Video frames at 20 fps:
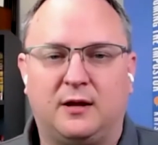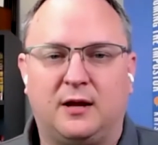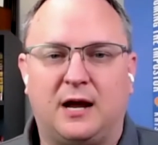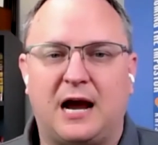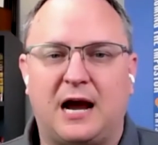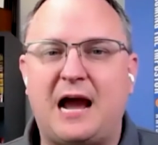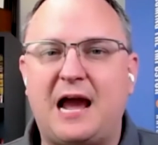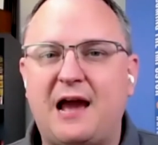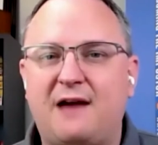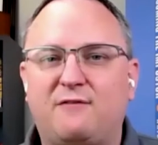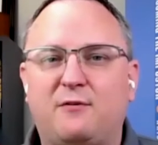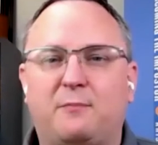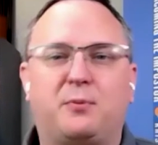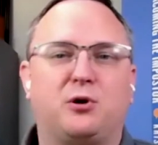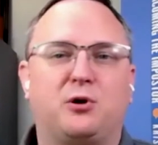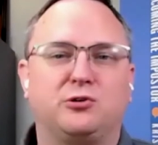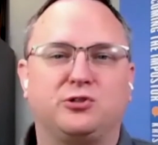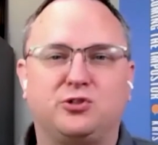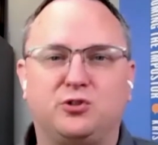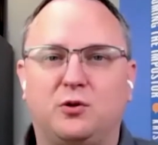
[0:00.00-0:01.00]
I have a
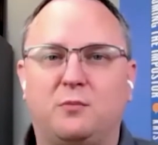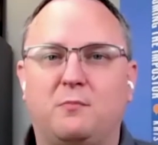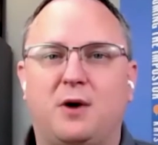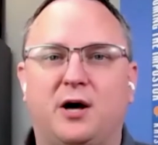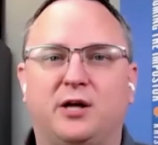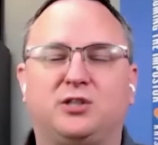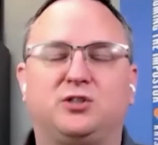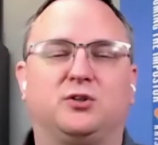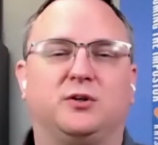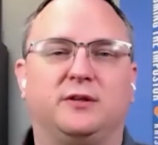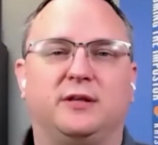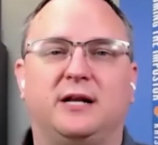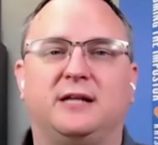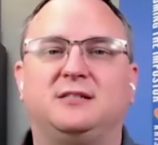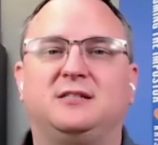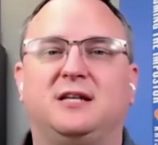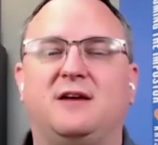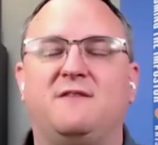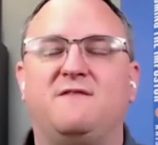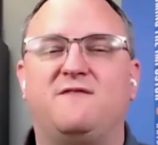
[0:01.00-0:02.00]
personal mantra that I
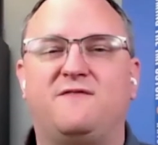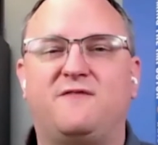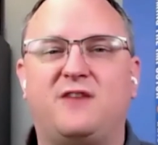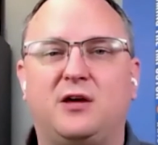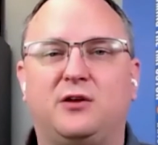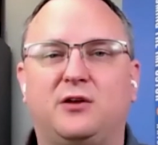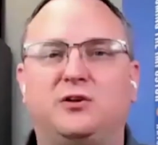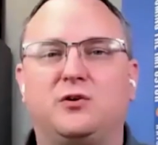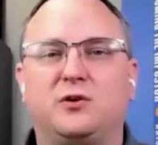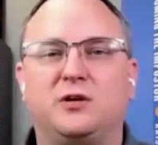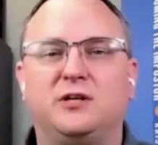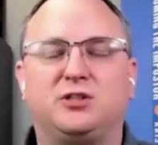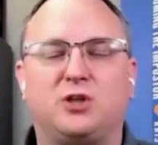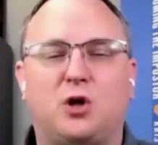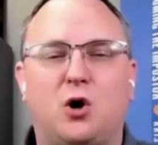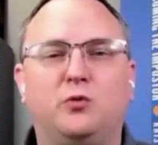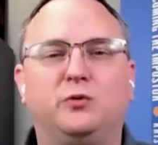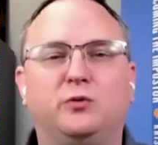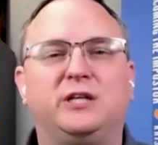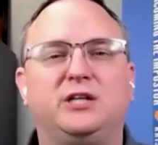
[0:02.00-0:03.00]
say, failure is
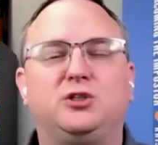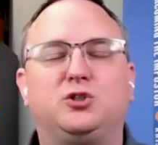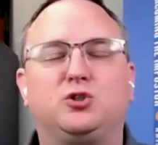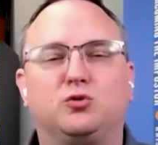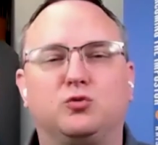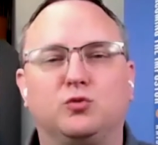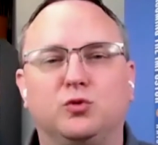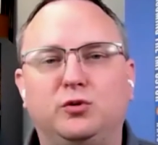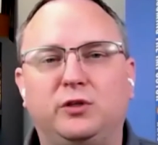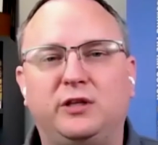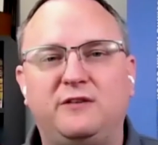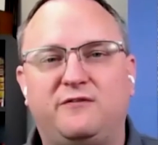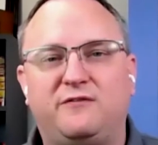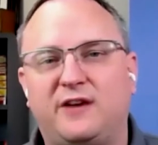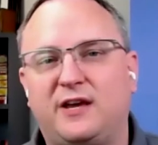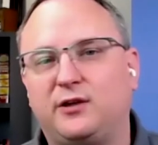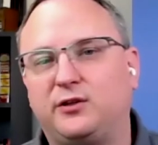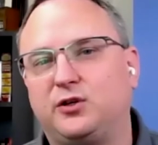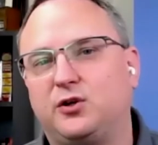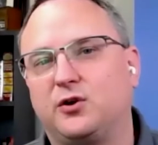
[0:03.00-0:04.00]
only truly
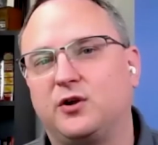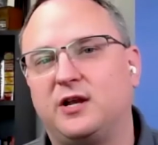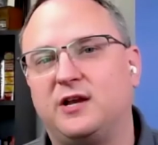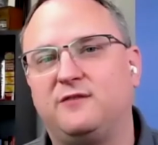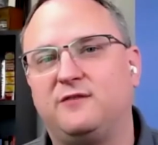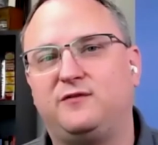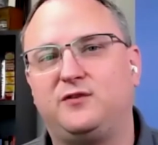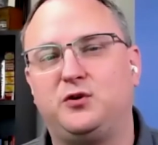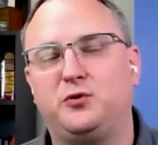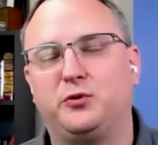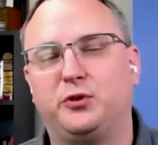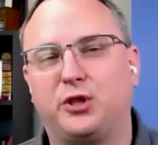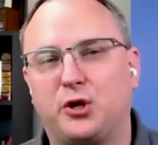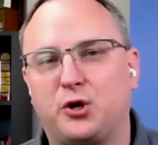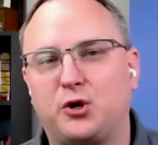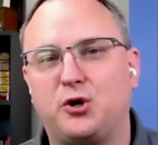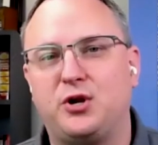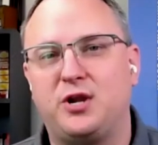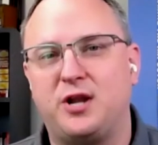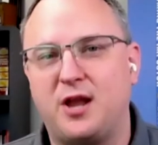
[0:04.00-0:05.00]
failure if you
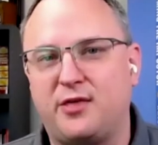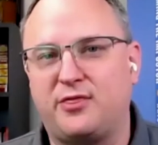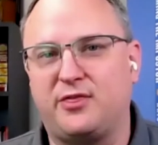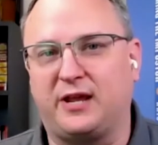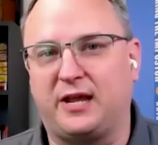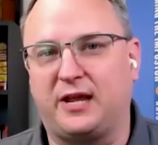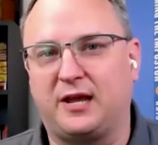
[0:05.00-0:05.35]
learn nothing.